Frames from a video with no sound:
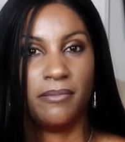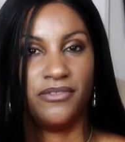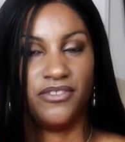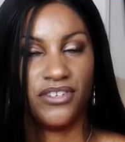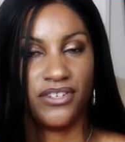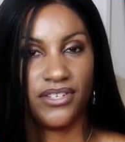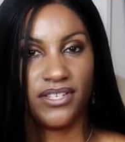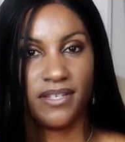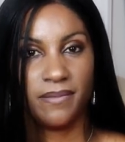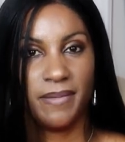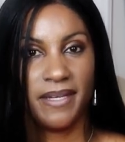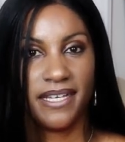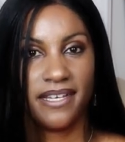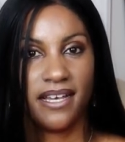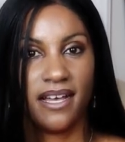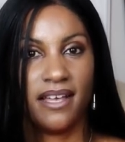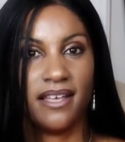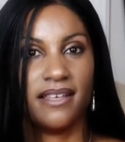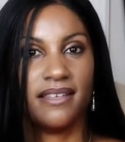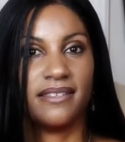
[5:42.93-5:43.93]
just
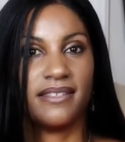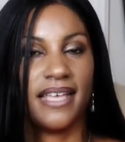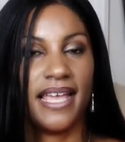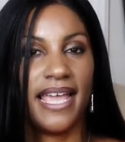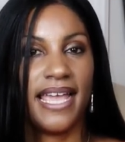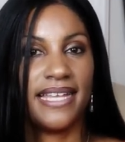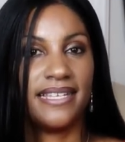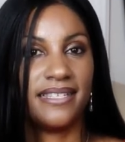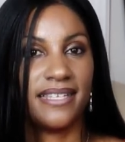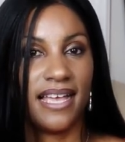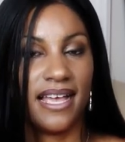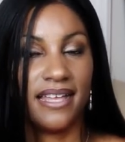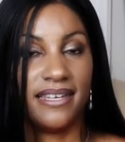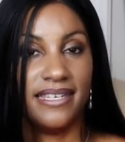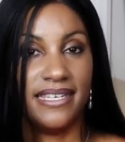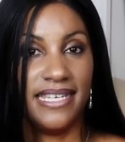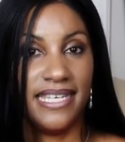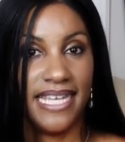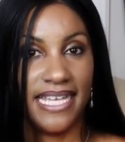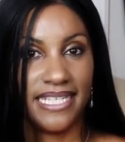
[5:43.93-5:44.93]
because it's a
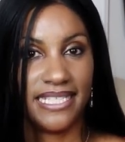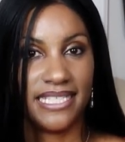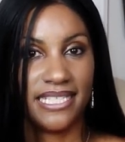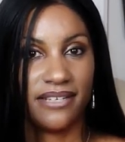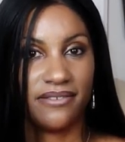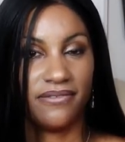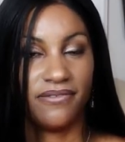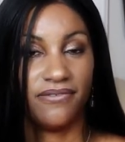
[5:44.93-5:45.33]
knit